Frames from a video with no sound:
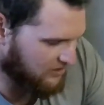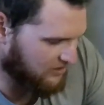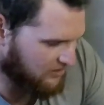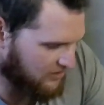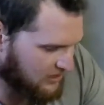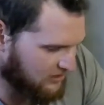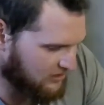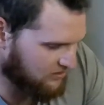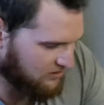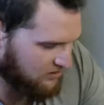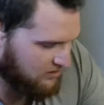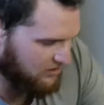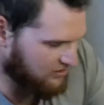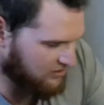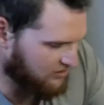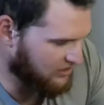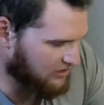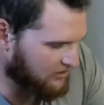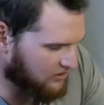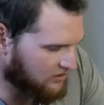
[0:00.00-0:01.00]
do it. You
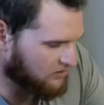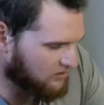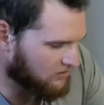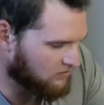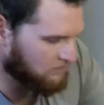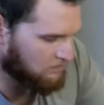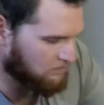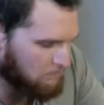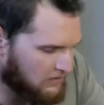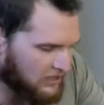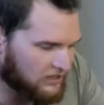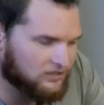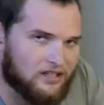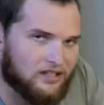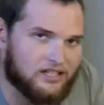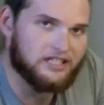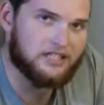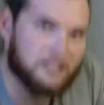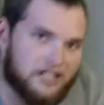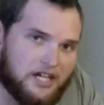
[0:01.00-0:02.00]
can mix
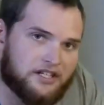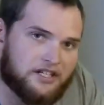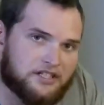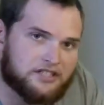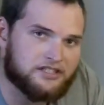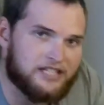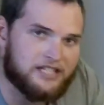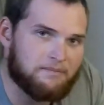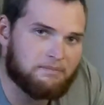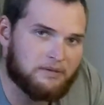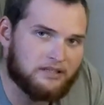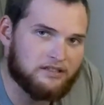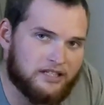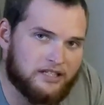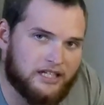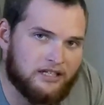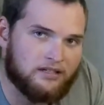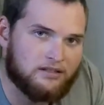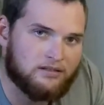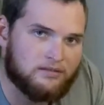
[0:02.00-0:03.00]
all your colors
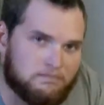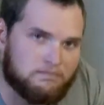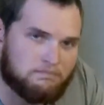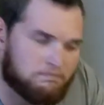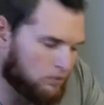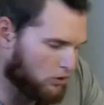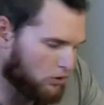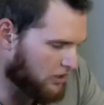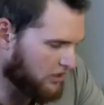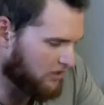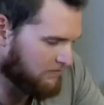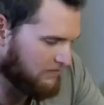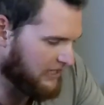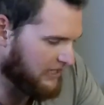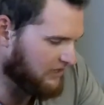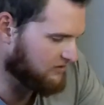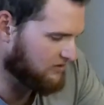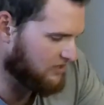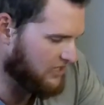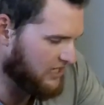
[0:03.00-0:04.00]
separately, pour your
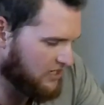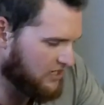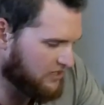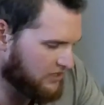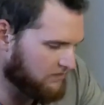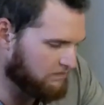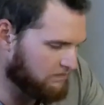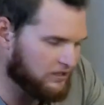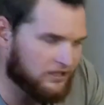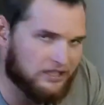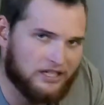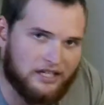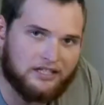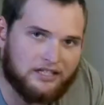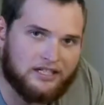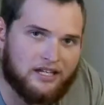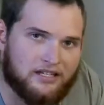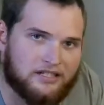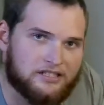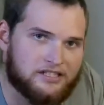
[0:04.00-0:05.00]
base layer, and then put the other
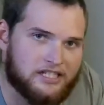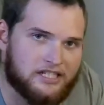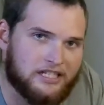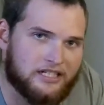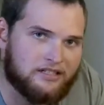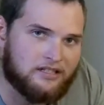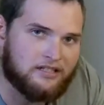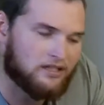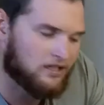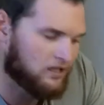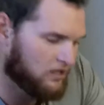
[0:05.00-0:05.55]
colors in.